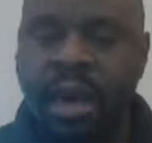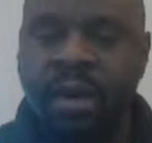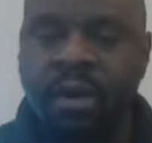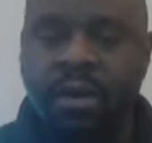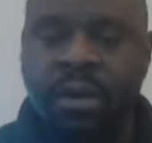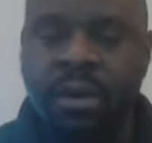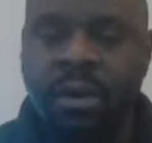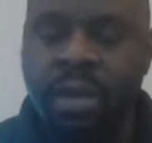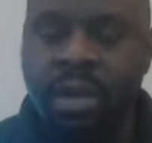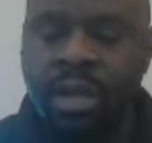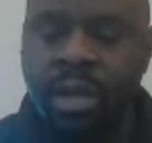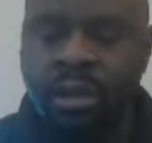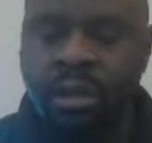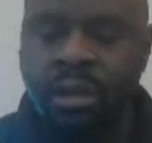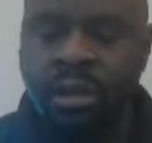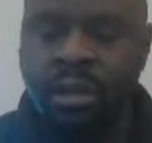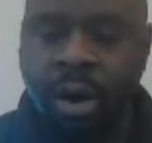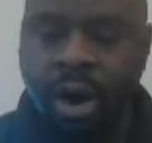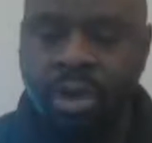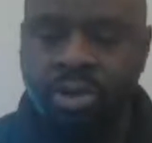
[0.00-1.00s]
Now,
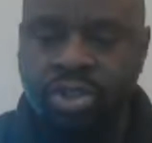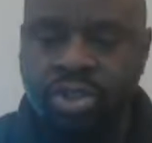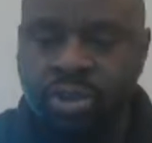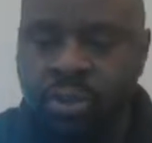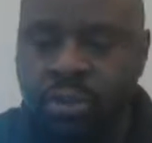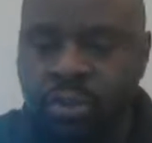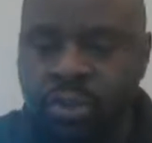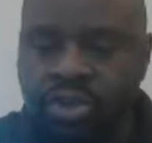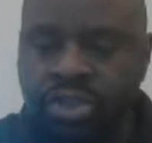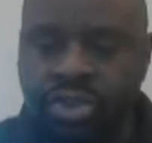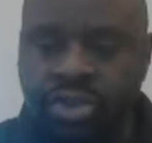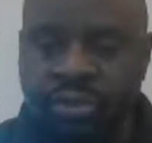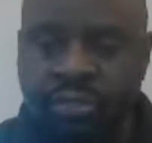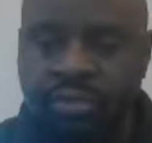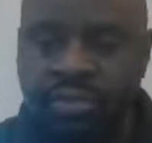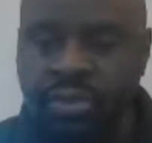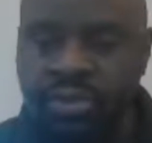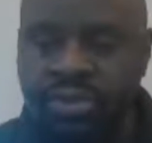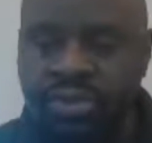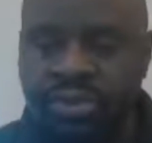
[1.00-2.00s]
Walter
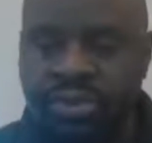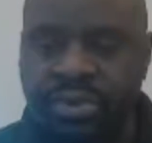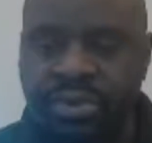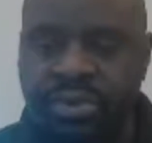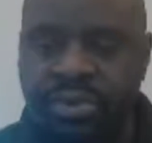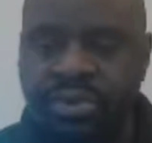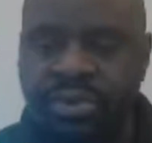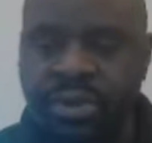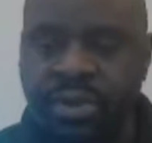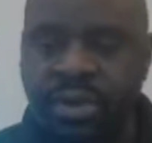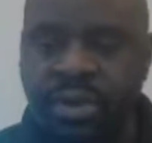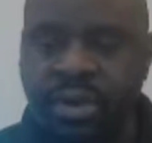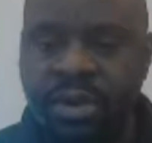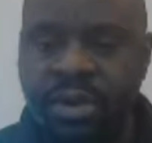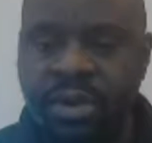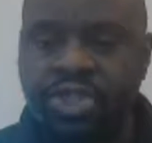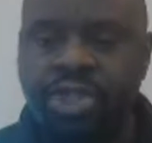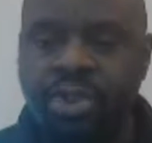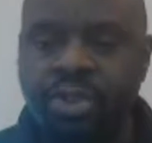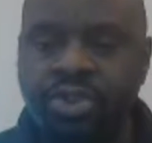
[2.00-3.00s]
Ruschenbusch, the
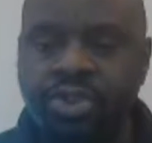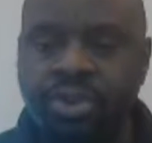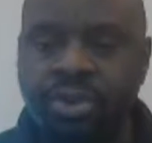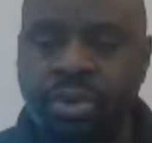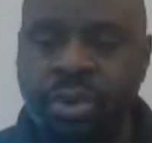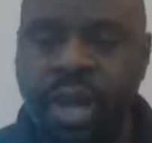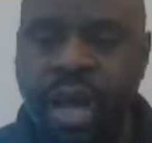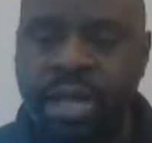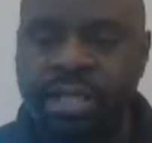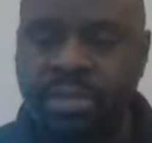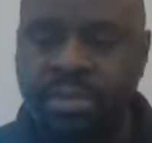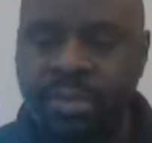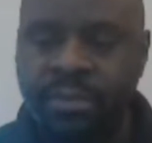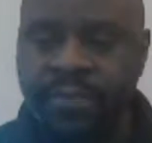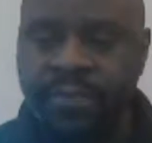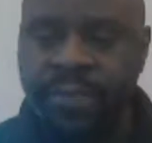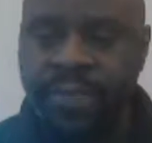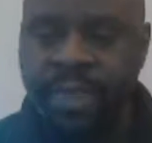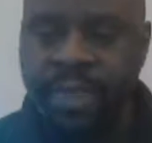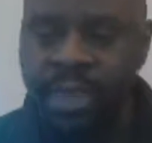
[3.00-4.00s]
social
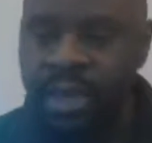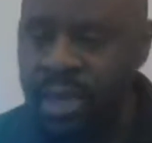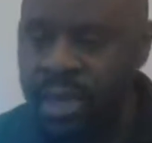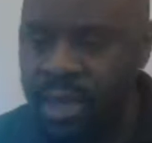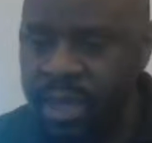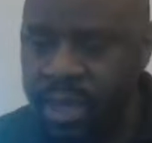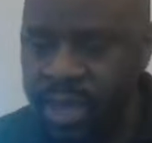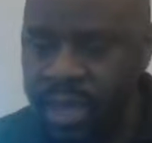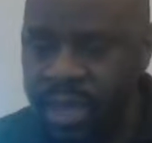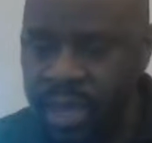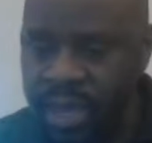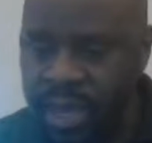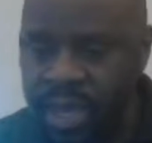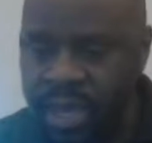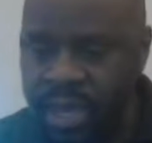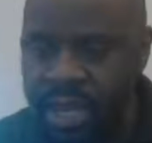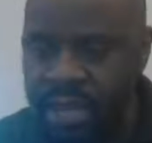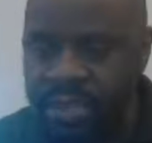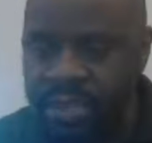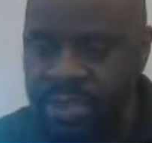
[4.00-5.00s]
gospel,
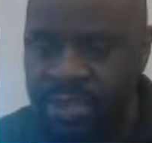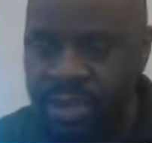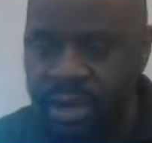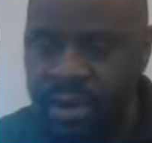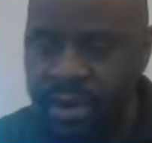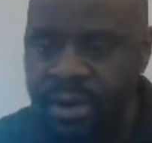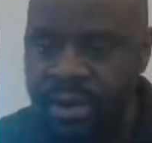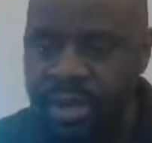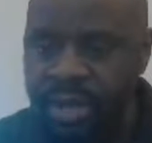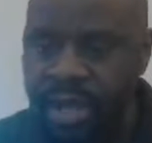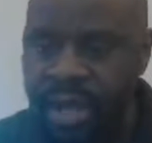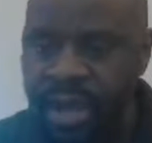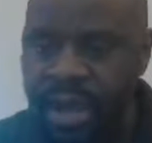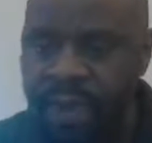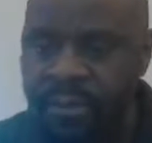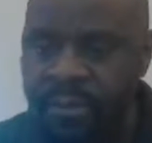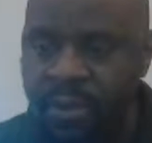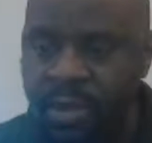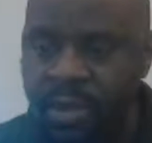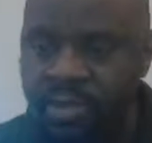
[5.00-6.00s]
in his third
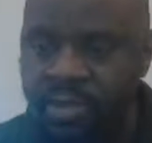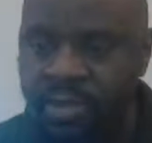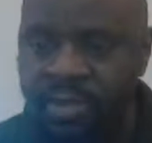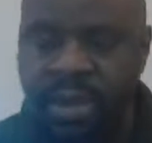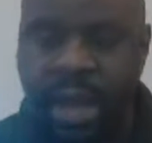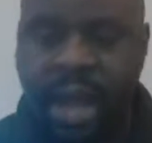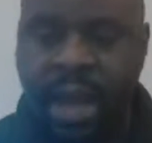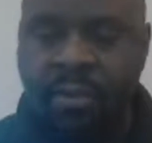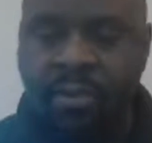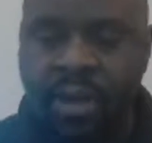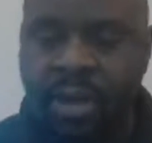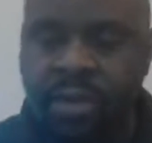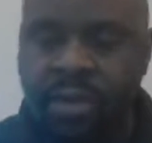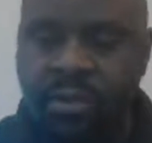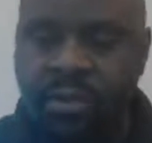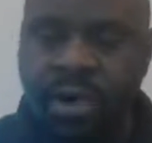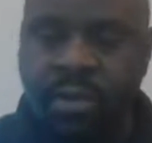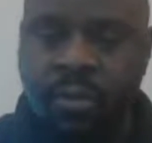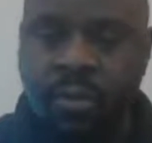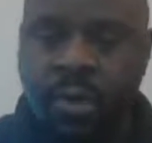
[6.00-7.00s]
year at Moulton. Now, I wonder
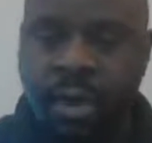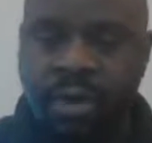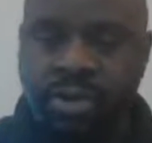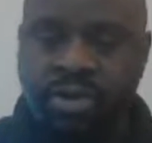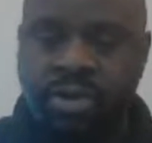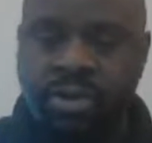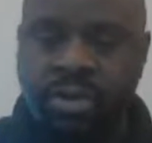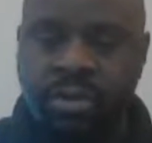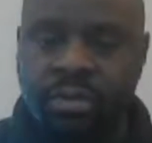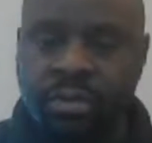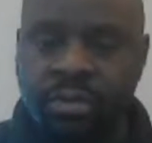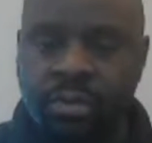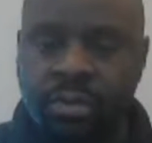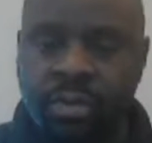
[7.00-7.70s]
what Walter